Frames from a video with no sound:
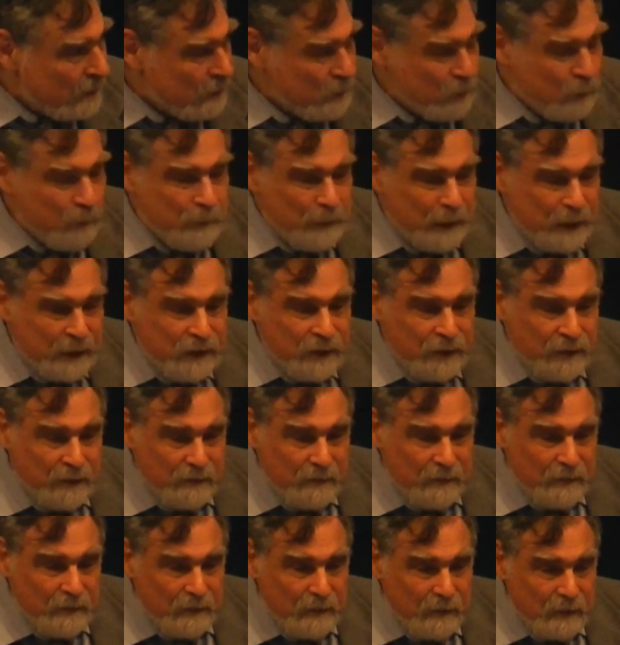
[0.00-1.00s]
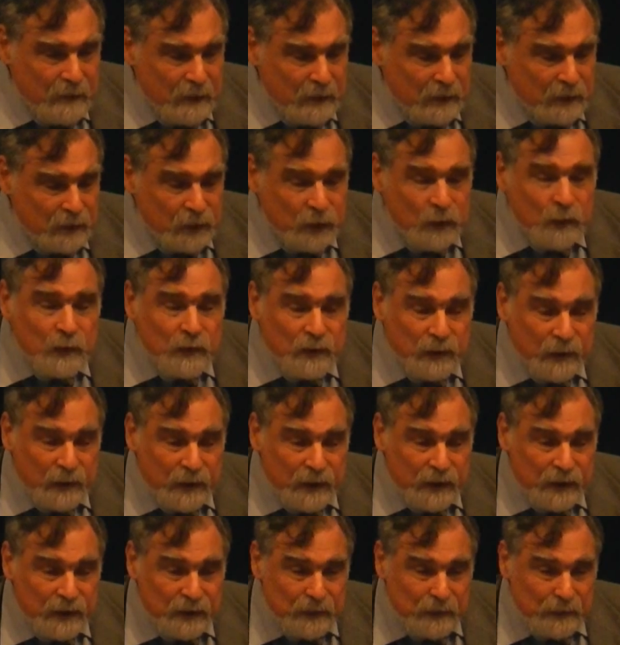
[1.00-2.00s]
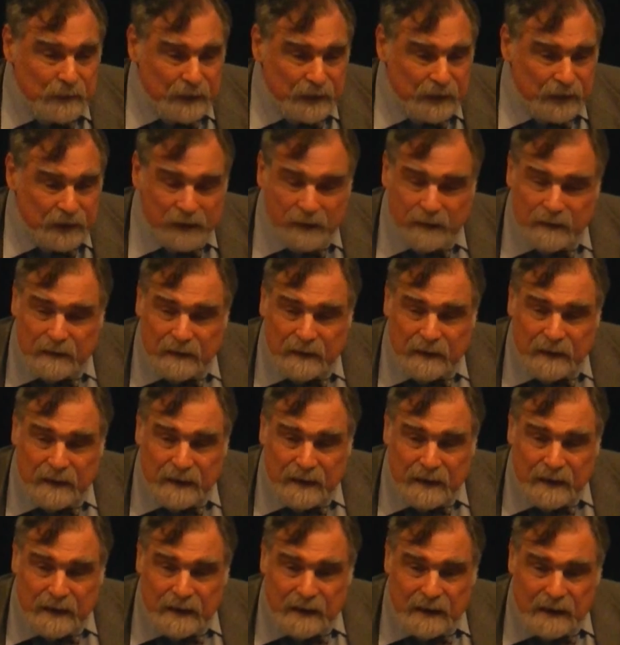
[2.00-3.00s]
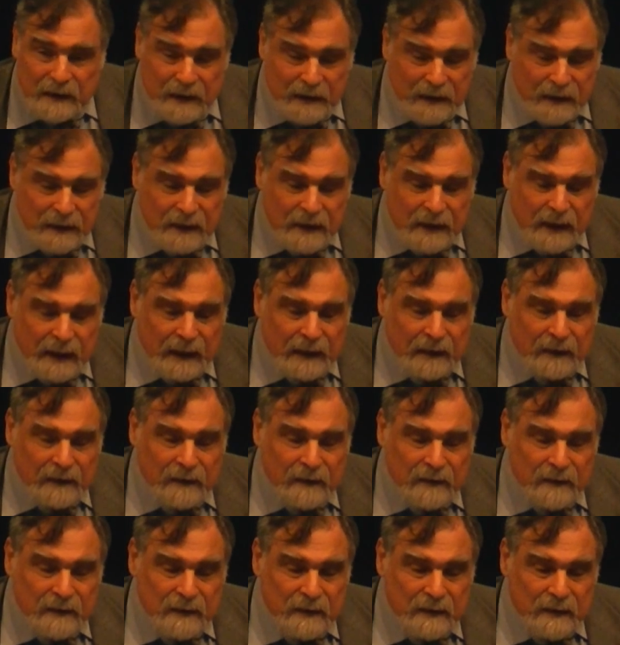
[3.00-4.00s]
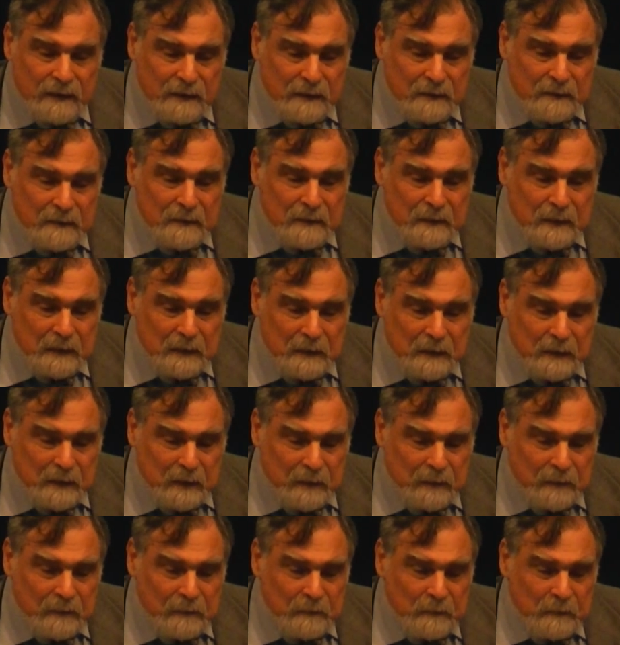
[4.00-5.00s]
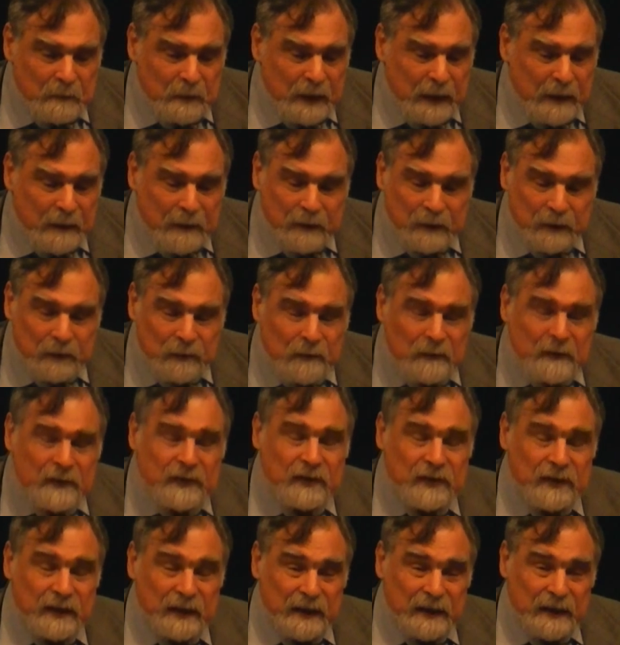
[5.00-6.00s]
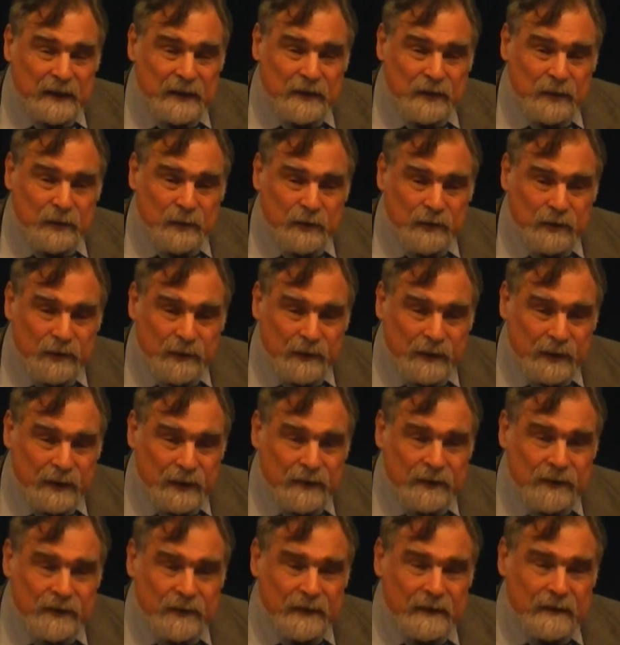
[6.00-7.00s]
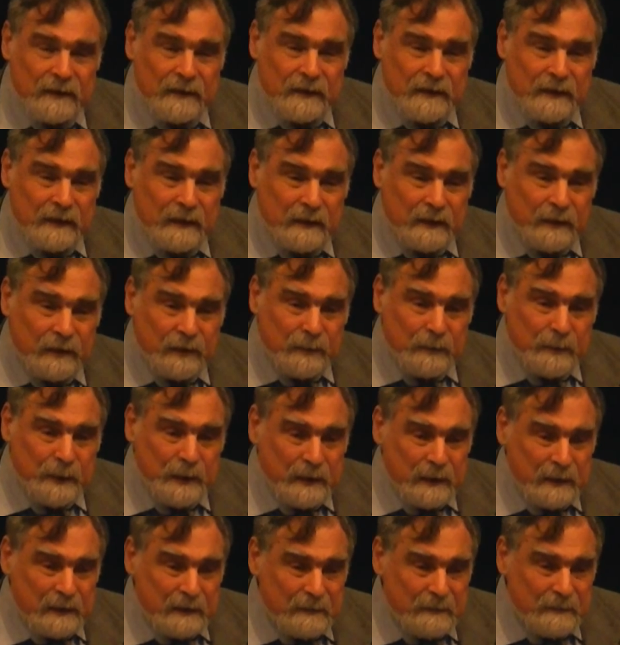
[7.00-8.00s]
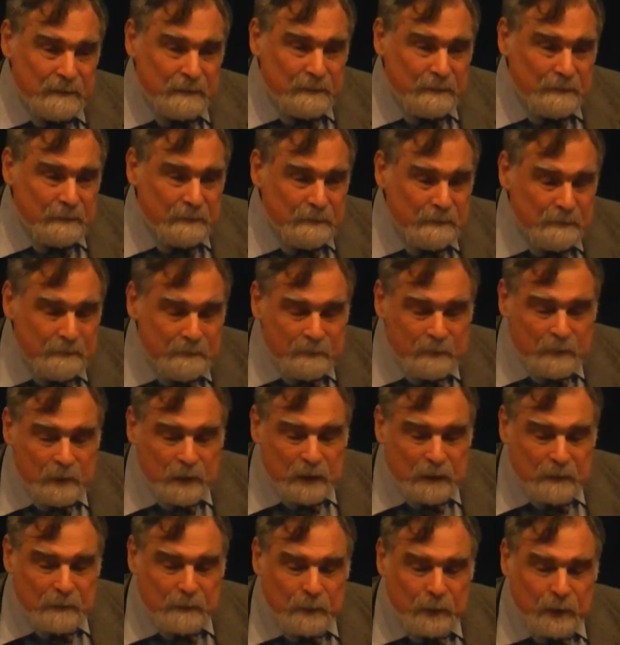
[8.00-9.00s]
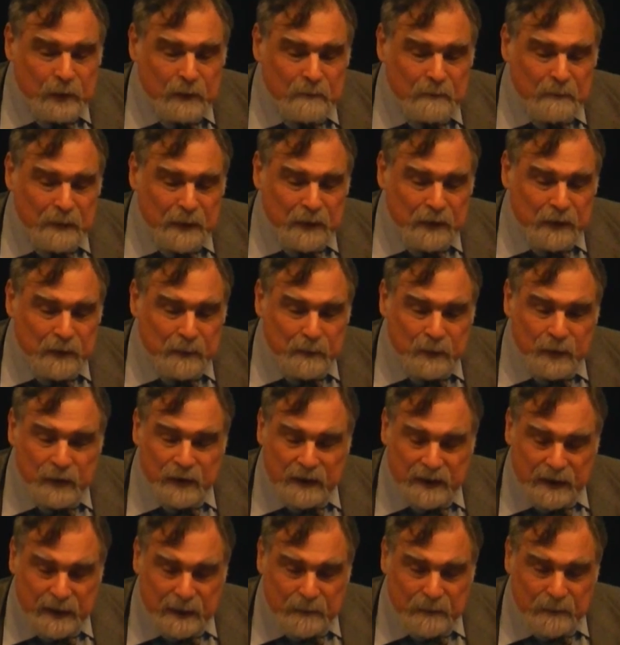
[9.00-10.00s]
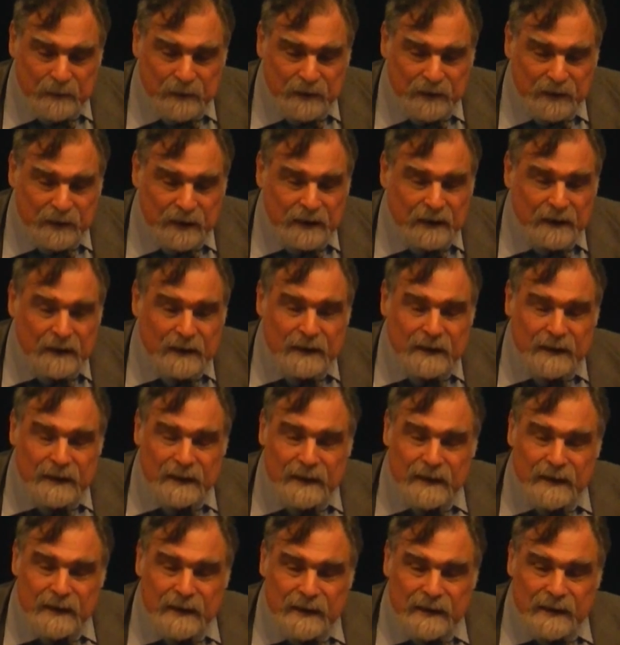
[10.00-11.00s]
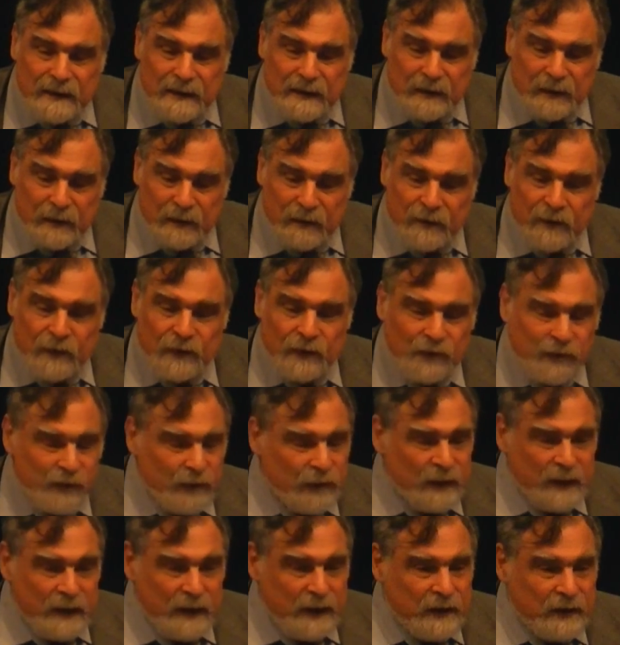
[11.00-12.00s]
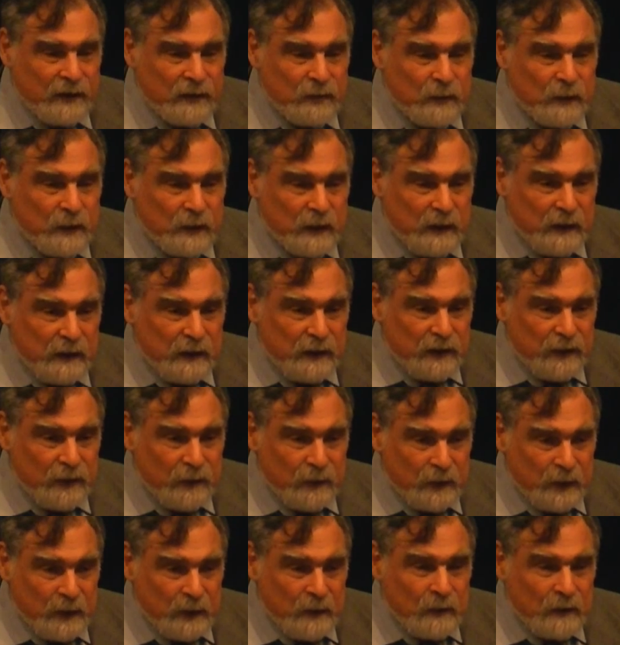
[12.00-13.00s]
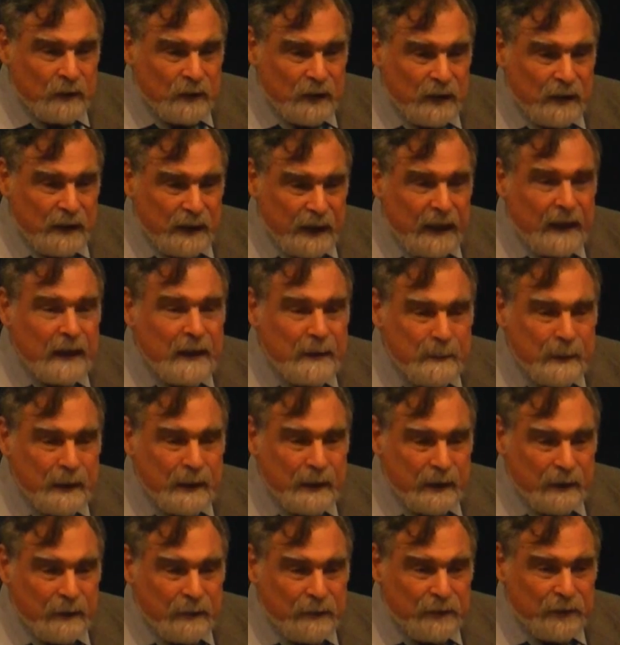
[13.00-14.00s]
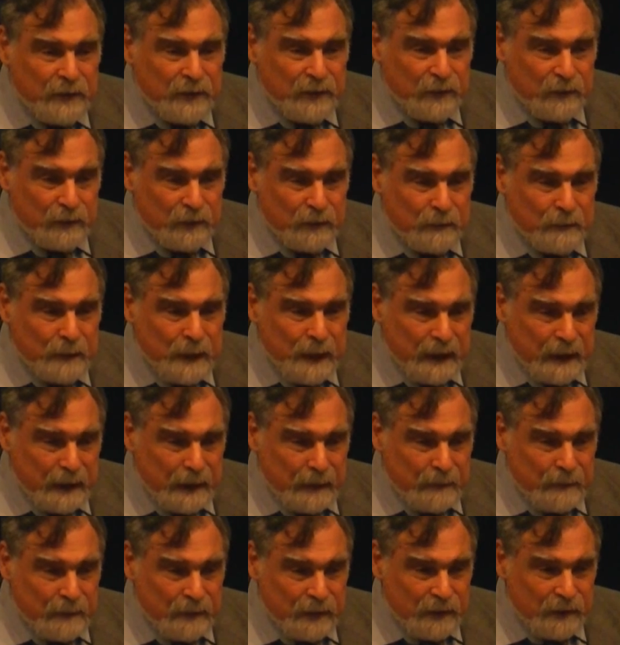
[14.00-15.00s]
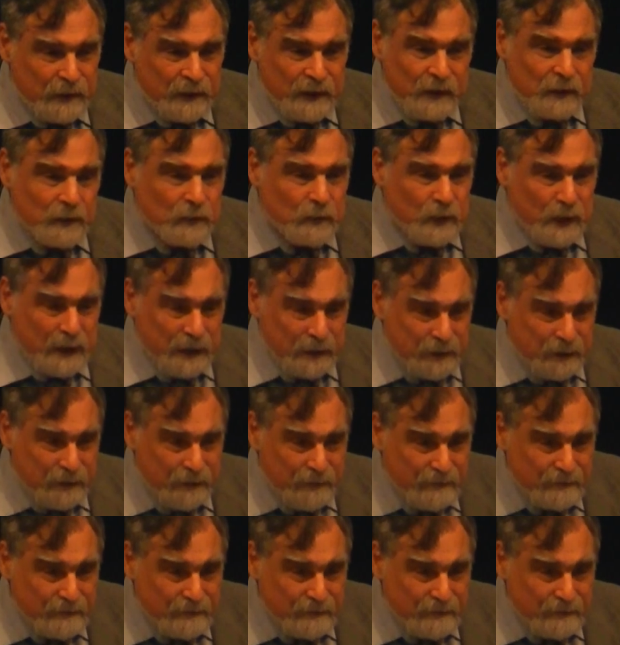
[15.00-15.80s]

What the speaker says: who made two journeys to Russia. And they're characteristic, these two journeys. There's been a major book on him recently. The first journey, he just went on his own. He couldn't get anybody official to back him, so he just went